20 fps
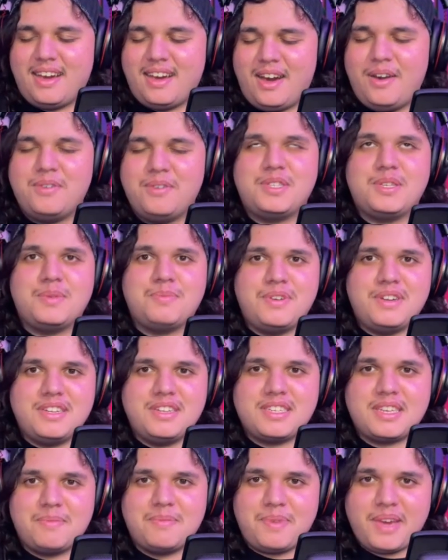Oh, support us
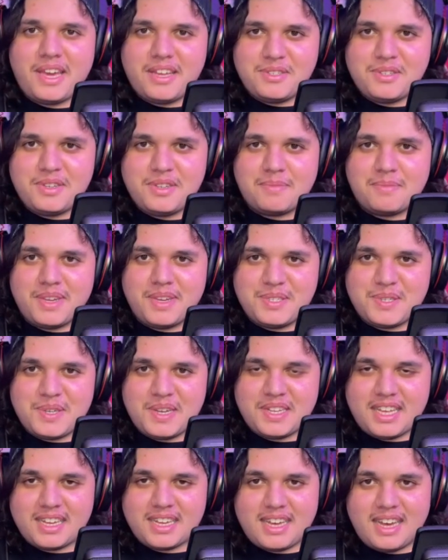on Patreon,
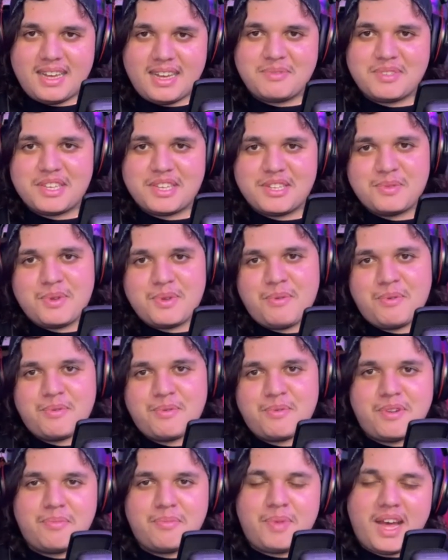patreon.com slash wayward
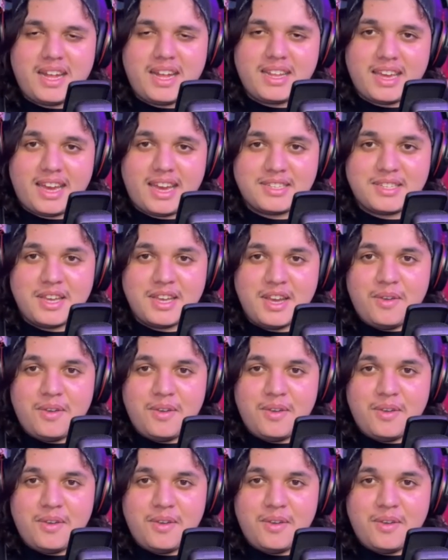world podcast.